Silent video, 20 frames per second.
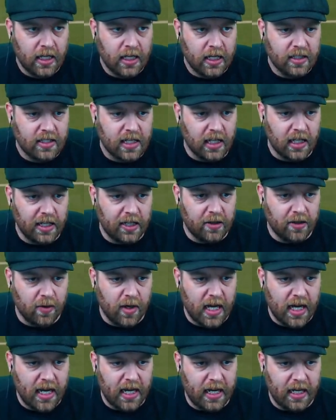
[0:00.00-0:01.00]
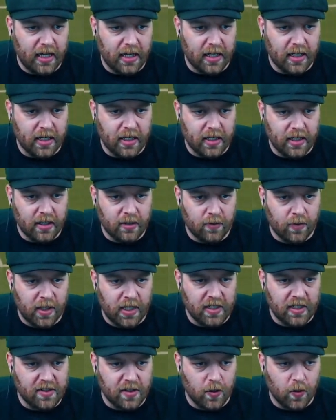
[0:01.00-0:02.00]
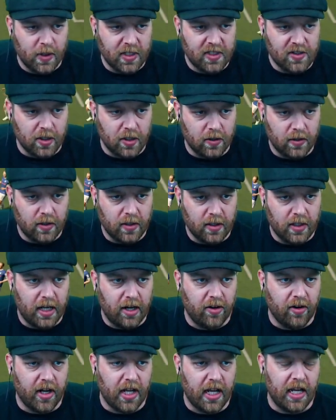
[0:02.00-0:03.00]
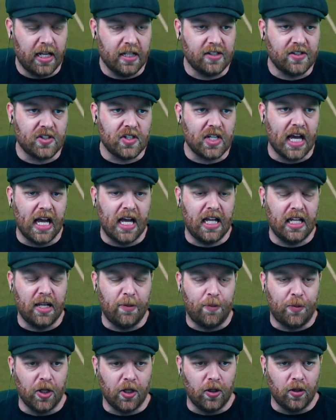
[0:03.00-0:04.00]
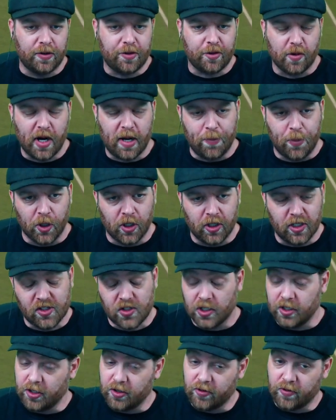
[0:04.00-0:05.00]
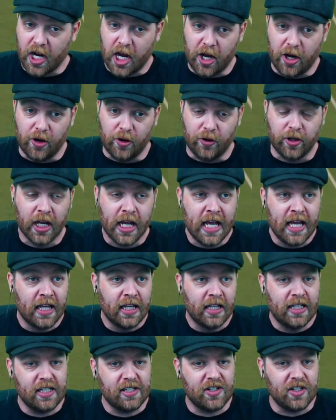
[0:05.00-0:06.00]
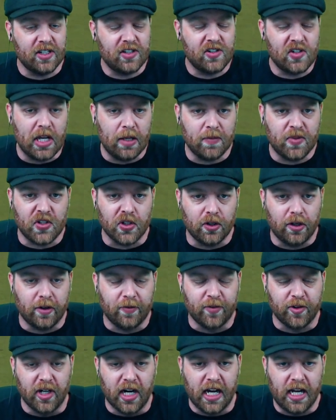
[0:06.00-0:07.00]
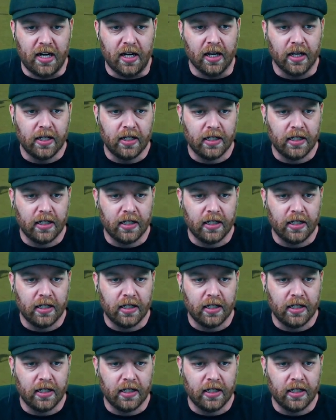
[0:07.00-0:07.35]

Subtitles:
It's cleared away. Where's the whistle? There it is. Hartlepool, 3 points on the road. This is some sort of run.